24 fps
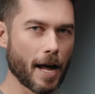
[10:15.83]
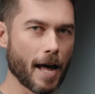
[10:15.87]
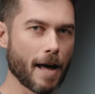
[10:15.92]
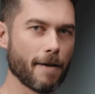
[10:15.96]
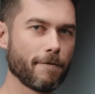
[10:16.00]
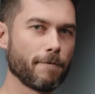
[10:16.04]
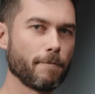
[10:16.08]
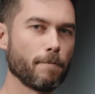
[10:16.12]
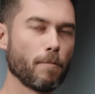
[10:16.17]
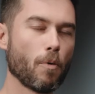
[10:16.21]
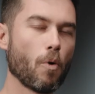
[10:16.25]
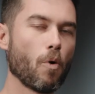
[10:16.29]
to
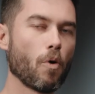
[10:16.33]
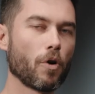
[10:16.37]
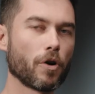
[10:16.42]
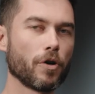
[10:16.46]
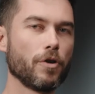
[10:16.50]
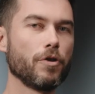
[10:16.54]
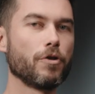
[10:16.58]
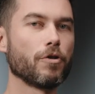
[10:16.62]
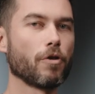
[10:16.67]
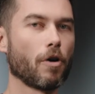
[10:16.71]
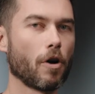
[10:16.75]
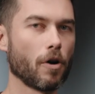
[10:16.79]
have more
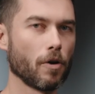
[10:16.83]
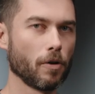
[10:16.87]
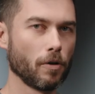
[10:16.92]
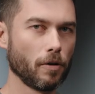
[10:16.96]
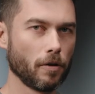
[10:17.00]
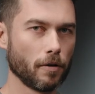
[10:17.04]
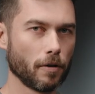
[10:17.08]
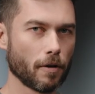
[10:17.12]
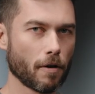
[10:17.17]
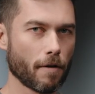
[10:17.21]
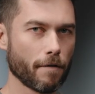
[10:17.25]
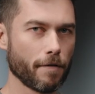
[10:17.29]

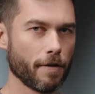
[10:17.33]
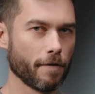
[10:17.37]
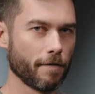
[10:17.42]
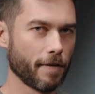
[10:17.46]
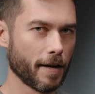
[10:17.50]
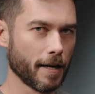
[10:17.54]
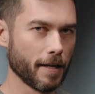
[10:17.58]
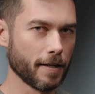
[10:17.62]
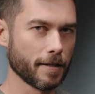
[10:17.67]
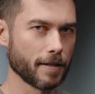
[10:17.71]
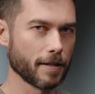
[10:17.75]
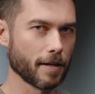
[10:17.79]
control of the
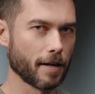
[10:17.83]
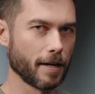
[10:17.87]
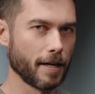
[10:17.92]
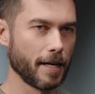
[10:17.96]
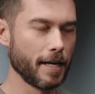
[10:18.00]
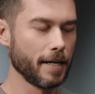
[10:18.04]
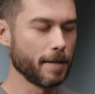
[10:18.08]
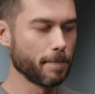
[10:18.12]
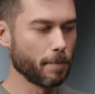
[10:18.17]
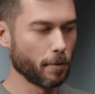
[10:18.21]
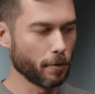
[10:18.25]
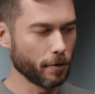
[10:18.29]
Venice, I
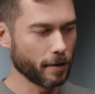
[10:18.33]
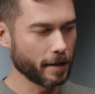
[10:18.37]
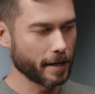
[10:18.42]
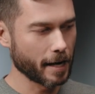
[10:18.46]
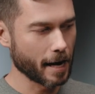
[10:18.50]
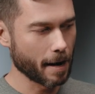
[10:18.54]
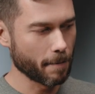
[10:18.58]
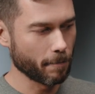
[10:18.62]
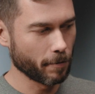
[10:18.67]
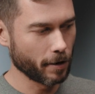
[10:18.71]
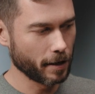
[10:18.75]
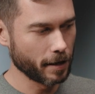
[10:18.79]
need to put the
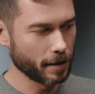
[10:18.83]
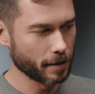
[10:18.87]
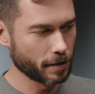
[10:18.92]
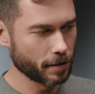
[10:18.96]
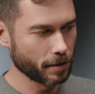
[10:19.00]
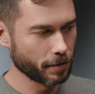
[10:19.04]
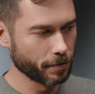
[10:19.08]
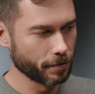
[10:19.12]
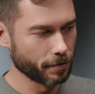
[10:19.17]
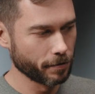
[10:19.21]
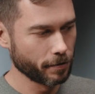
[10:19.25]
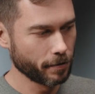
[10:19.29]
camera
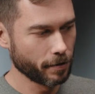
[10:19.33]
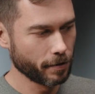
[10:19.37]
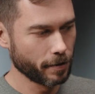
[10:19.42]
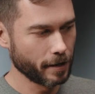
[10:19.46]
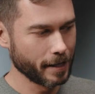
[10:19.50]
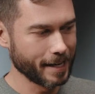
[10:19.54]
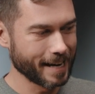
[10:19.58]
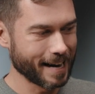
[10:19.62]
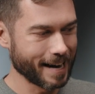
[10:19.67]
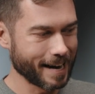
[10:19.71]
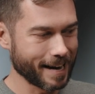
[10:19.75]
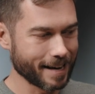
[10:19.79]
into
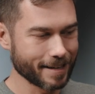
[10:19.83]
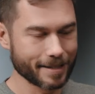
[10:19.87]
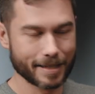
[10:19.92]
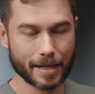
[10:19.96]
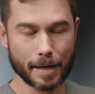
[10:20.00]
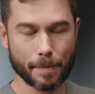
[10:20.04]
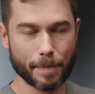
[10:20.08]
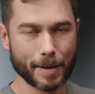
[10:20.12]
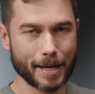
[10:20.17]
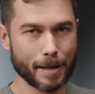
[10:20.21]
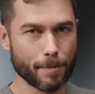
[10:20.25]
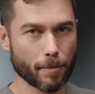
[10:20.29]
the
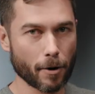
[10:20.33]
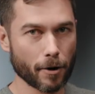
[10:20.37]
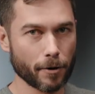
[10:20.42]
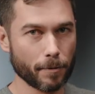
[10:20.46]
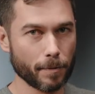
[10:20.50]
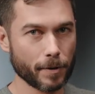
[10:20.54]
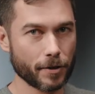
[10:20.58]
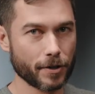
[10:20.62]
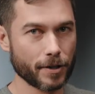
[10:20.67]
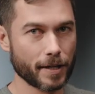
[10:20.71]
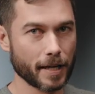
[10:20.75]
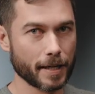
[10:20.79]
RCP mode,
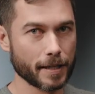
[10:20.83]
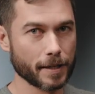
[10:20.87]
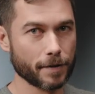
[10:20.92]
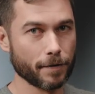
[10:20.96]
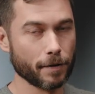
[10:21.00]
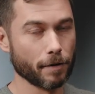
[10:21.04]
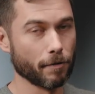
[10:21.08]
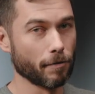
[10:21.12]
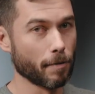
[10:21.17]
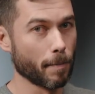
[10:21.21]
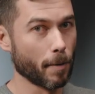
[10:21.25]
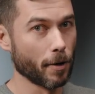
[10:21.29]
which stands
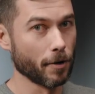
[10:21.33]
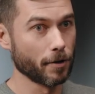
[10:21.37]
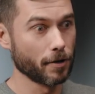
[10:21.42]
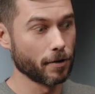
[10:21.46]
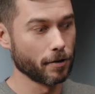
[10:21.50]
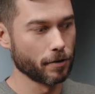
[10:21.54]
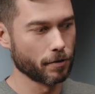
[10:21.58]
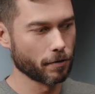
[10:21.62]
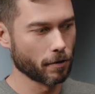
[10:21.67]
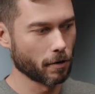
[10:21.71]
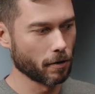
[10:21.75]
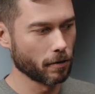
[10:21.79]
for remote
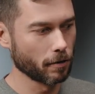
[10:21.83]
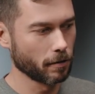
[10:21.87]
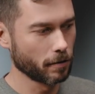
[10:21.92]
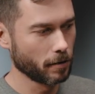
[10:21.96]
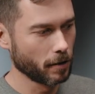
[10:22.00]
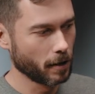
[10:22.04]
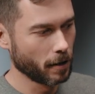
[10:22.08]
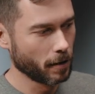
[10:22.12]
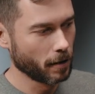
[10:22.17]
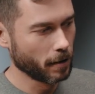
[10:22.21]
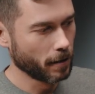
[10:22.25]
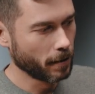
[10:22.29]
control
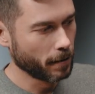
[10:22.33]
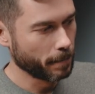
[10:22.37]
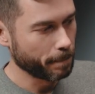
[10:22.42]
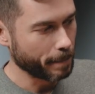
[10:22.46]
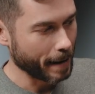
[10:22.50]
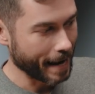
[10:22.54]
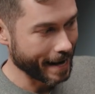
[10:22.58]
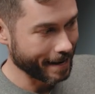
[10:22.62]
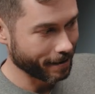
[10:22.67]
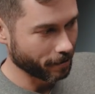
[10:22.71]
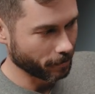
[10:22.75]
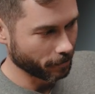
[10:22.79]

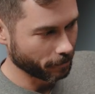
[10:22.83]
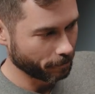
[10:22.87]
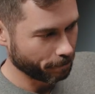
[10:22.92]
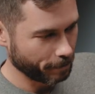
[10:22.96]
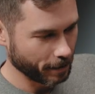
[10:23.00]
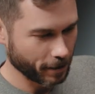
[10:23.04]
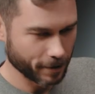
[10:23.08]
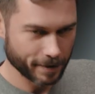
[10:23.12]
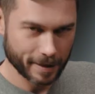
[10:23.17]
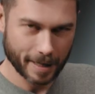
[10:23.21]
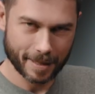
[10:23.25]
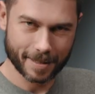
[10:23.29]
panel,
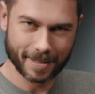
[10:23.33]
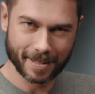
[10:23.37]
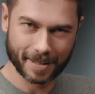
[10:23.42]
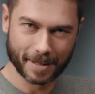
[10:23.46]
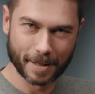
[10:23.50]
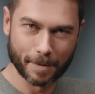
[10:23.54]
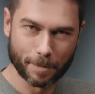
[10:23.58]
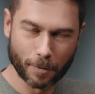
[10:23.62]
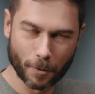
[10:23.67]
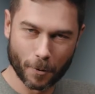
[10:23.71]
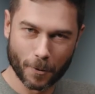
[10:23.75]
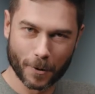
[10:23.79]
because that's like
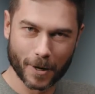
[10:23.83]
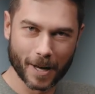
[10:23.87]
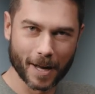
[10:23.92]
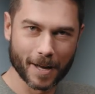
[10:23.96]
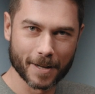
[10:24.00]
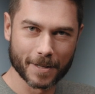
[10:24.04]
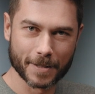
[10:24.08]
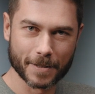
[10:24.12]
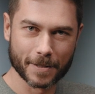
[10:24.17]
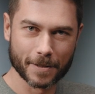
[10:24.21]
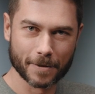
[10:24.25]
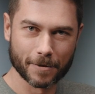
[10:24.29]
the
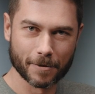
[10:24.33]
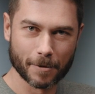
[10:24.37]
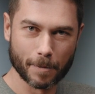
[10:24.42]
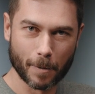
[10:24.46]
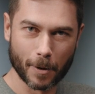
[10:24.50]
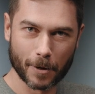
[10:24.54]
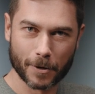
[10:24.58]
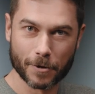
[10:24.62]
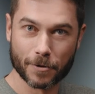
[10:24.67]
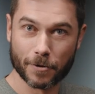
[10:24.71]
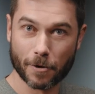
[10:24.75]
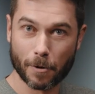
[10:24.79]
broadcast
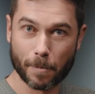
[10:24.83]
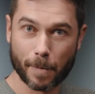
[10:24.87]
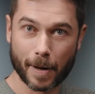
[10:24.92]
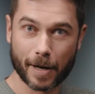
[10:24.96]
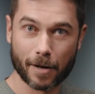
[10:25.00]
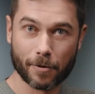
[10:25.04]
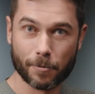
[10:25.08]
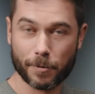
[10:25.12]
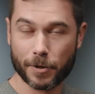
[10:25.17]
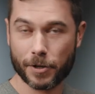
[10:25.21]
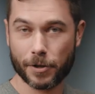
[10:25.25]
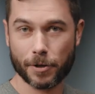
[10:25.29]
remote control
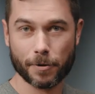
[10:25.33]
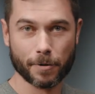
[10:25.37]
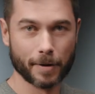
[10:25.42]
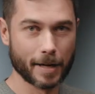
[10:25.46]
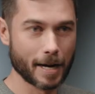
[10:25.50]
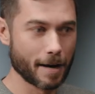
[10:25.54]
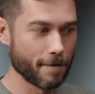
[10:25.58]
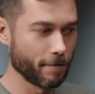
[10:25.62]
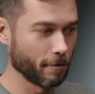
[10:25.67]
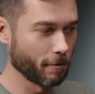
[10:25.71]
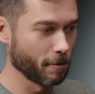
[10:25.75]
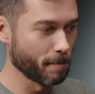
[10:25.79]
panel, which you would
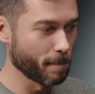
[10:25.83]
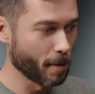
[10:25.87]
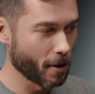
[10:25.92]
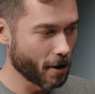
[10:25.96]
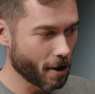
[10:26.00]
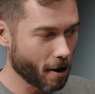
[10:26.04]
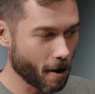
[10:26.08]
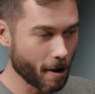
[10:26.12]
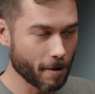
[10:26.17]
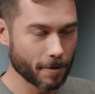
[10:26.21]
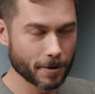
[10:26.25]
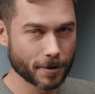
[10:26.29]
have a remote
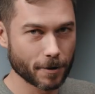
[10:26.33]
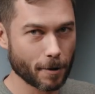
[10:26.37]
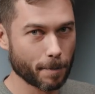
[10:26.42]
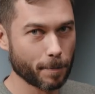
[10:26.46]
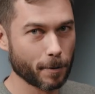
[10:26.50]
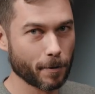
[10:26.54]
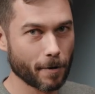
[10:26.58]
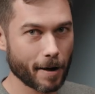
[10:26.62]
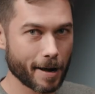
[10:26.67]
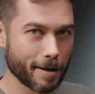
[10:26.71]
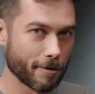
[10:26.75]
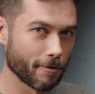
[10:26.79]
iris
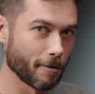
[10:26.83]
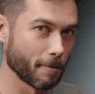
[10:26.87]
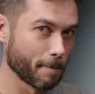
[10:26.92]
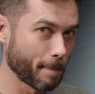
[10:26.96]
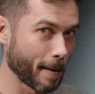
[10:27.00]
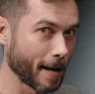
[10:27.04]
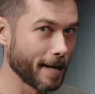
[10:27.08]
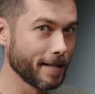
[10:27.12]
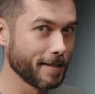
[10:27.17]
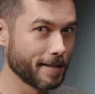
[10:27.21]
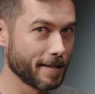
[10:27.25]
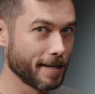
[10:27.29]
operator and
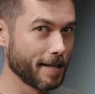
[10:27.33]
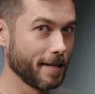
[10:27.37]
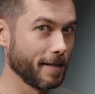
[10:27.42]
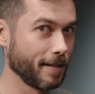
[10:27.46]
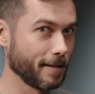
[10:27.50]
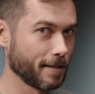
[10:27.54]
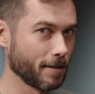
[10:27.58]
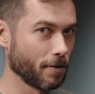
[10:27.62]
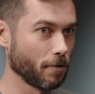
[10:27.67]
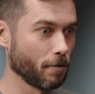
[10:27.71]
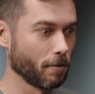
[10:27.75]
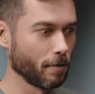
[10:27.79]
paint
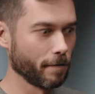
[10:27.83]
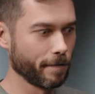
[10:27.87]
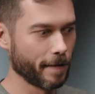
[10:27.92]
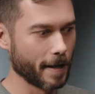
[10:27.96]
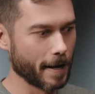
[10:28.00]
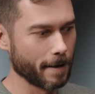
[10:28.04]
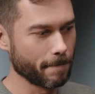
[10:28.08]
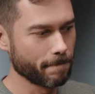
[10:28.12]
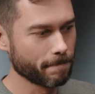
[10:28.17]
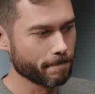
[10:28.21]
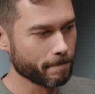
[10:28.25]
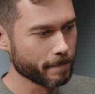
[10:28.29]
settings and all of
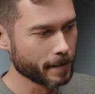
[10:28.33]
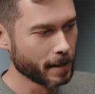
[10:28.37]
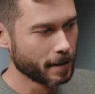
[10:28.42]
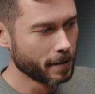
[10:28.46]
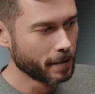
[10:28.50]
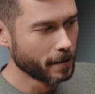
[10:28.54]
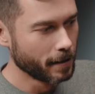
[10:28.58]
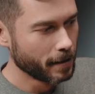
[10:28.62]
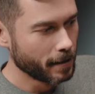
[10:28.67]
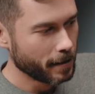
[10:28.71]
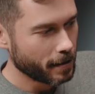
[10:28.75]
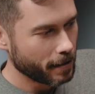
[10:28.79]
that.
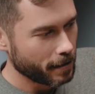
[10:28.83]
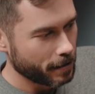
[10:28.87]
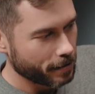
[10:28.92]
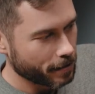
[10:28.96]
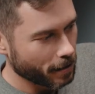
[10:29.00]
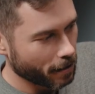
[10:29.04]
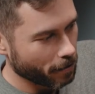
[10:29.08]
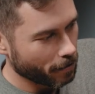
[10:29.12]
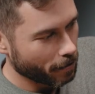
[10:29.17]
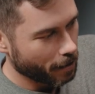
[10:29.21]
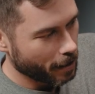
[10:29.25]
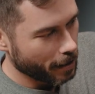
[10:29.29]

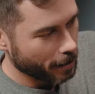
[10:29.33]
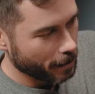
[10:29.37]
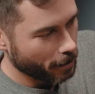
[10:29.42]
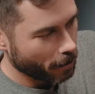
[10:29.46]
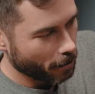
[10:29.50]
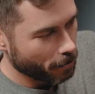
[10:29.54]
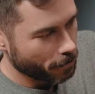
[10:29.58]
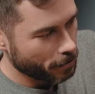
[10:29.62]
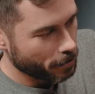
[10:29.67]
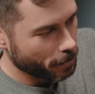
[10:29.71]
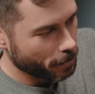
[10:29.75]
So I go